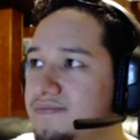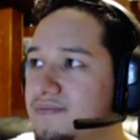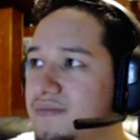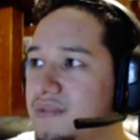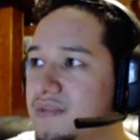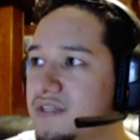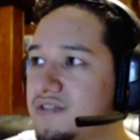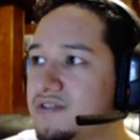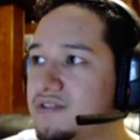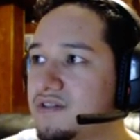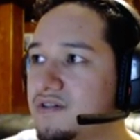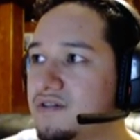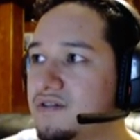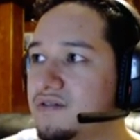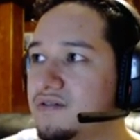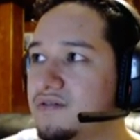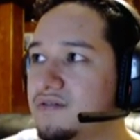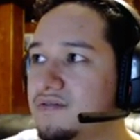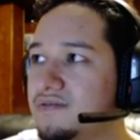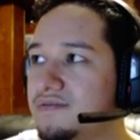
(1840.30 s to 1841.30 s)

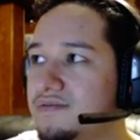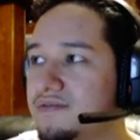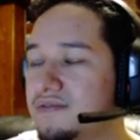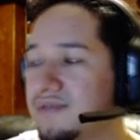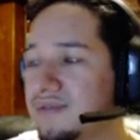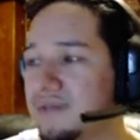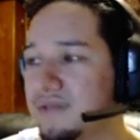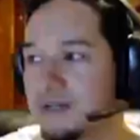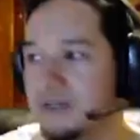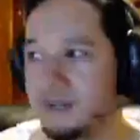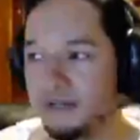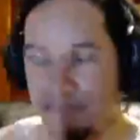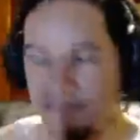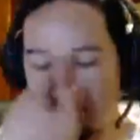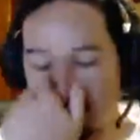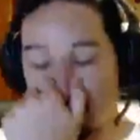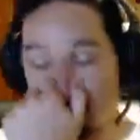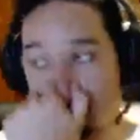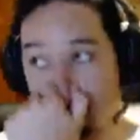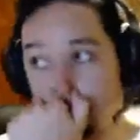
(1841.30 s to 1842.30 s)
So you
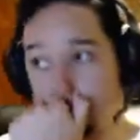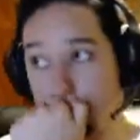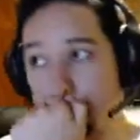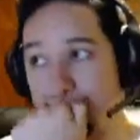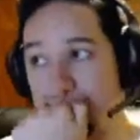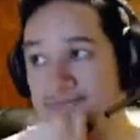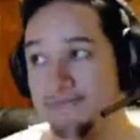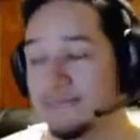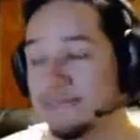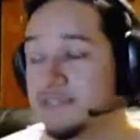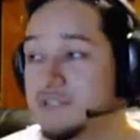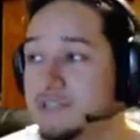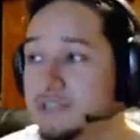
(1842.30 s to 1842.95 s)
know,